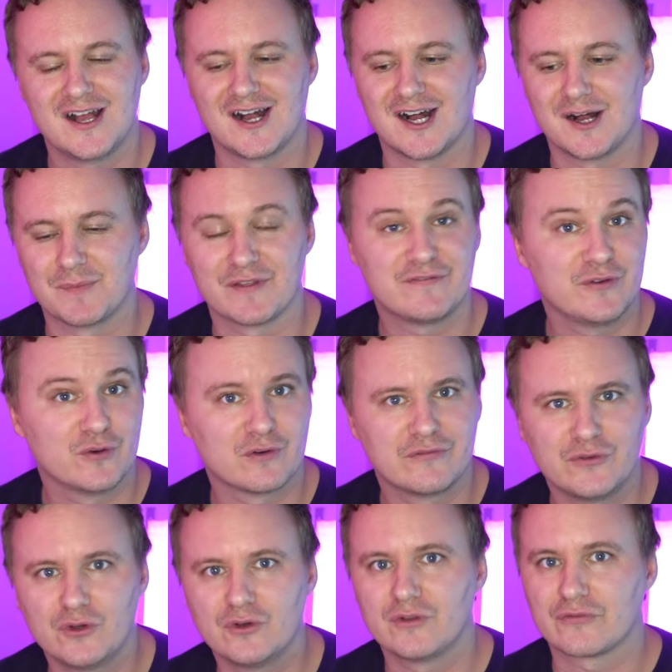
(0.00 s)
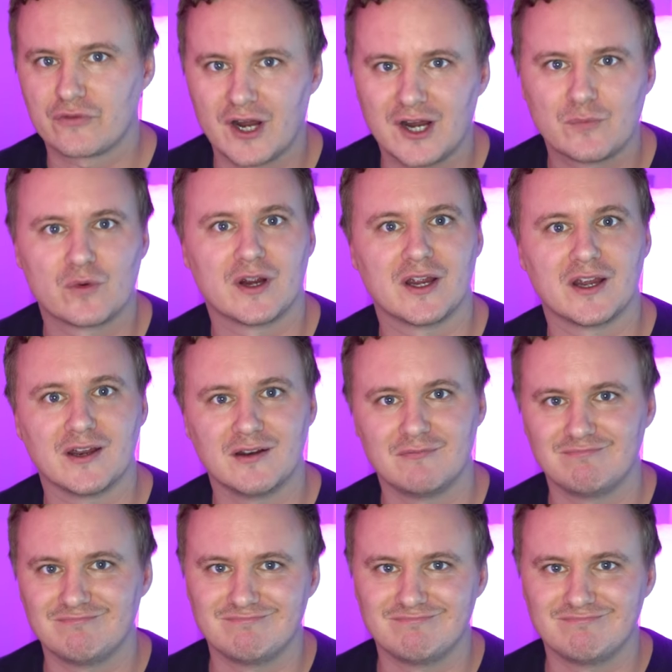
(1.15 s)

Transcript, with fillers: um, the field of view, the frame rate,